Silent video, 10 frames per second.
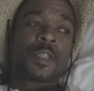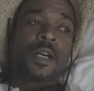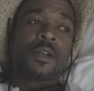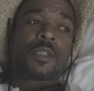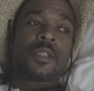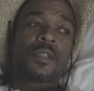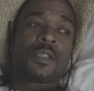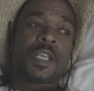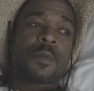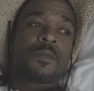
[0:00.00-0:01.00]
I don't think you're
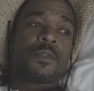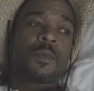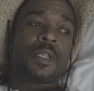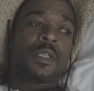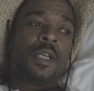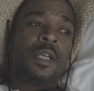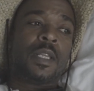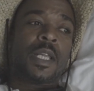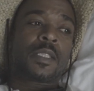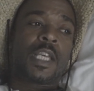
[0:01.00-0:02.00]
the type of woman
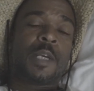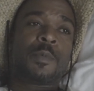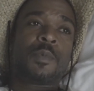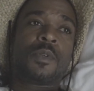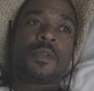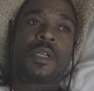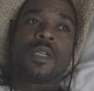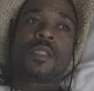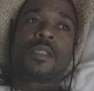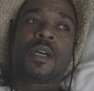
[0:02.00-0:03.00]
that's capable
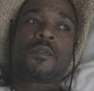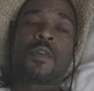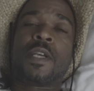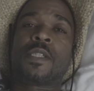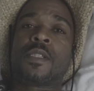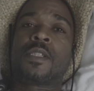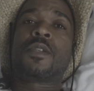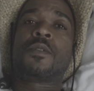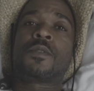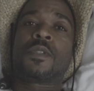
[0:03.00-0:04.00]
of raising
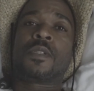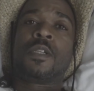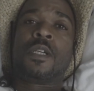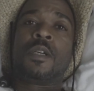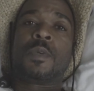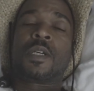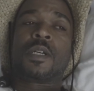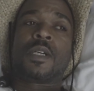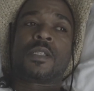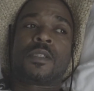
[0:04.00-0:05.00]
children,
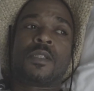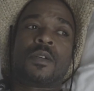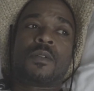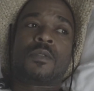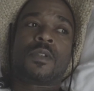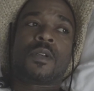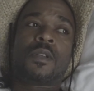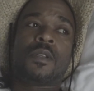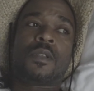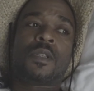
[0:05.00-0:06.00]
because, you know,
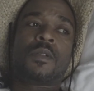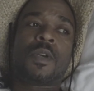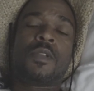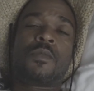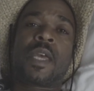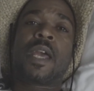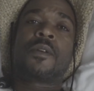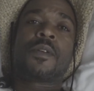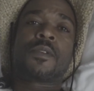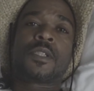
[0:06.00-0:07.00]
you're, the way you
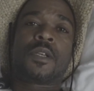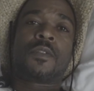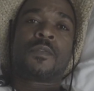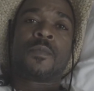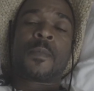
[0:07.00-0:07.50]
carry yourself.